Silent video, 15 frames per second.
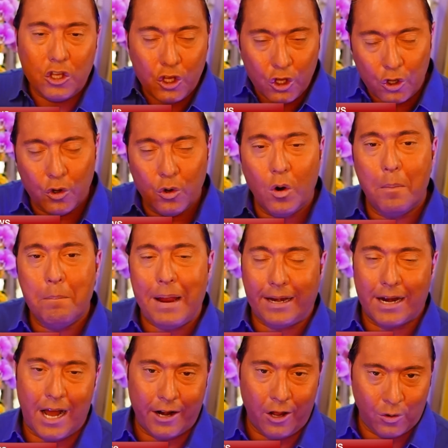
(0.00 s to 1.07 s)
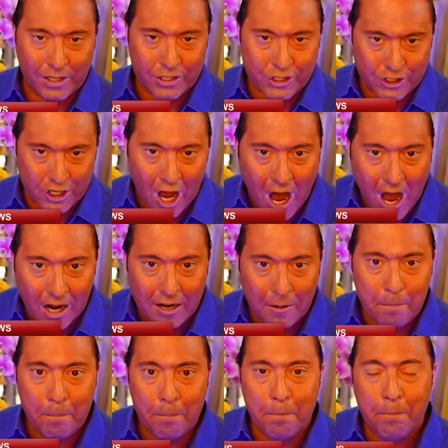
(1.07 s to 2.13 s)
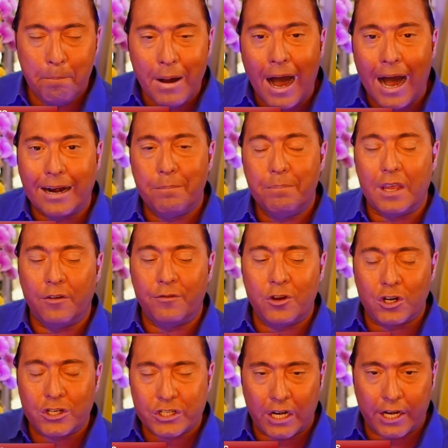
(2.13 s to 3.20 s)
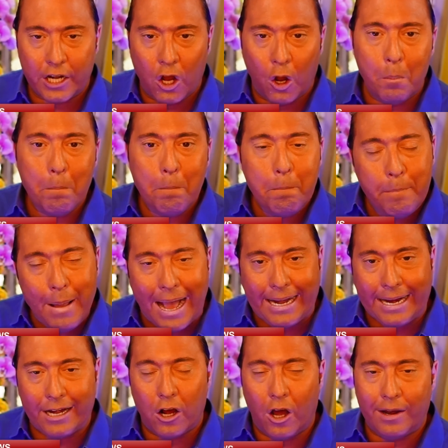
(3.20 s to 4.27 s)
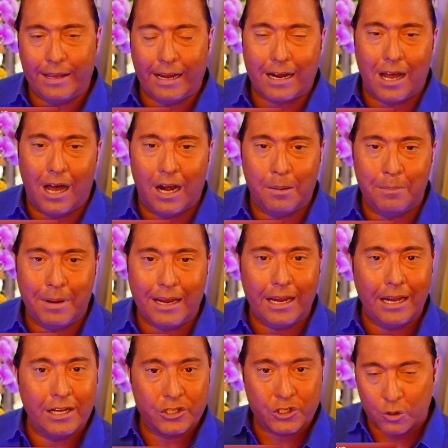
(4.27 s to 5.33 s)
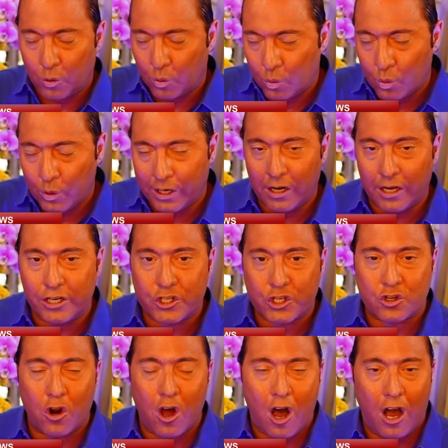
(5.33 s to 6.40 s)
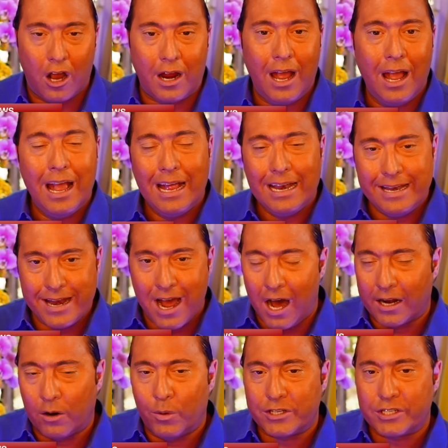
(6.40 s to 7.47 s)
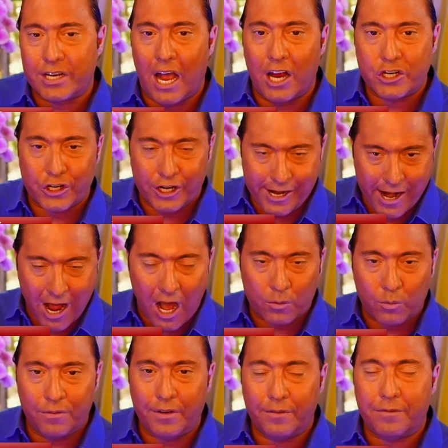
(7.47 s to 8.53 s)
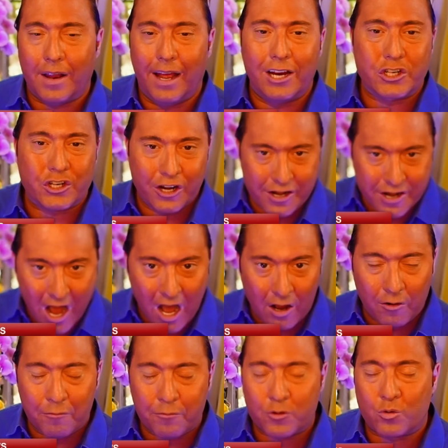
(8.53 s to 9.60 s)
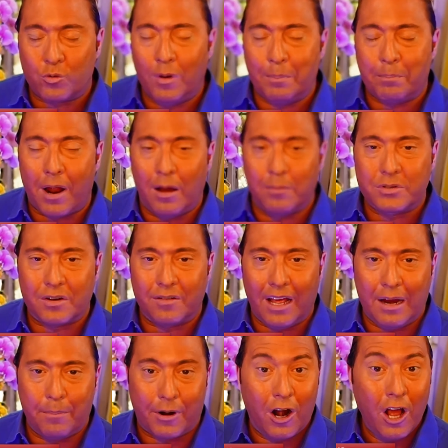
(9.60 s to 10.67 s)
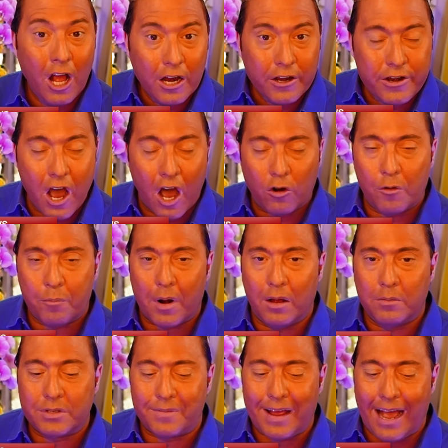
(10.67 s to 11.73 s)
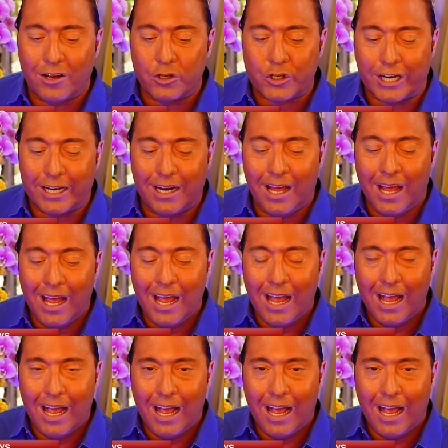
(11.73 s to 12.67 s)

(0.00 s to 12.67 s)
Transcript: You may not own a stock, but if you're sitting home betting on the economy is really strong, not in recession, not with inflation, not with problems of labor, not with problems of housing,